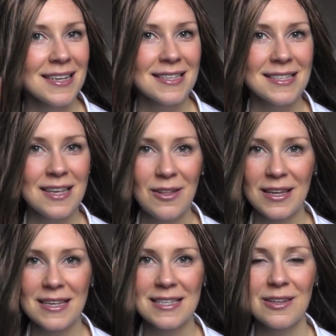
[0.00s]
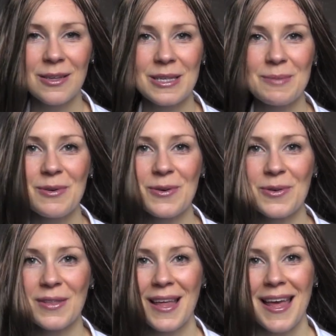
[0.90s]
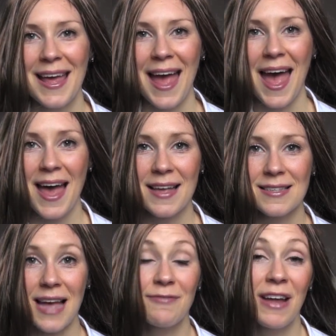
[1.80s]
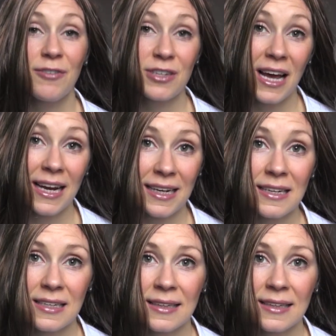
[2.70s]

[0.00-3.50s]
silky, silky smooth as I've never dyed it.